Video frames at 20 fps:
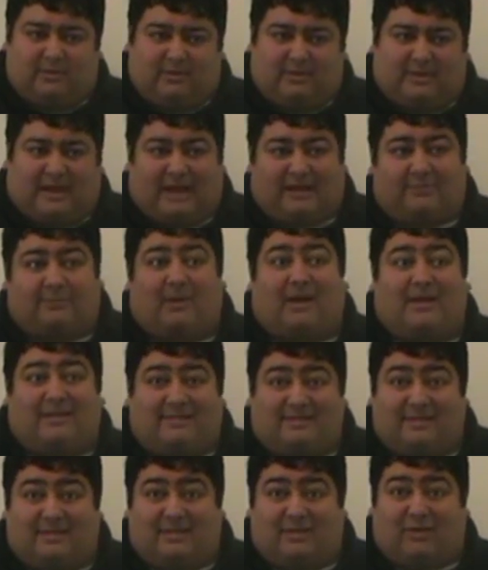that's why you
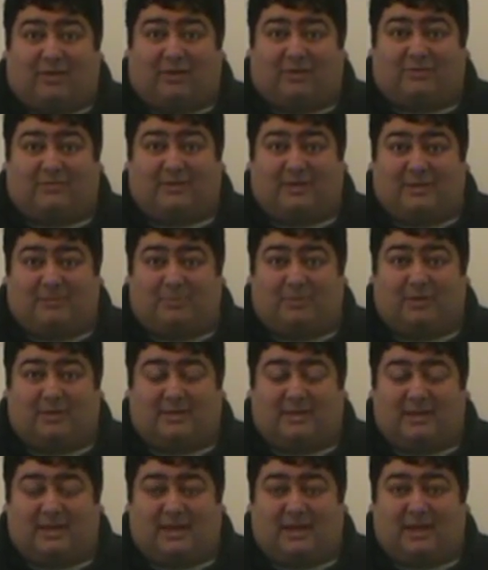see the arcs when you
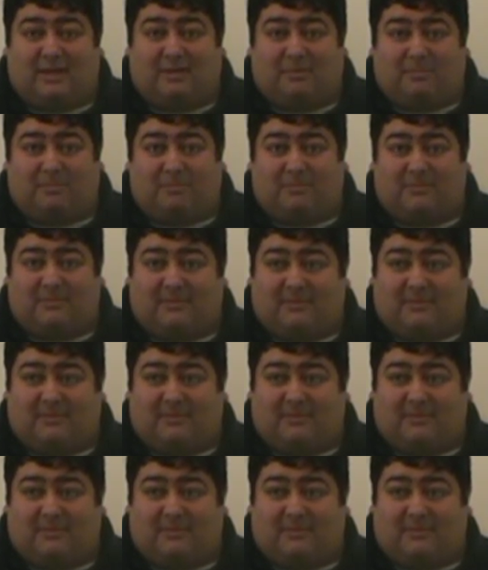put the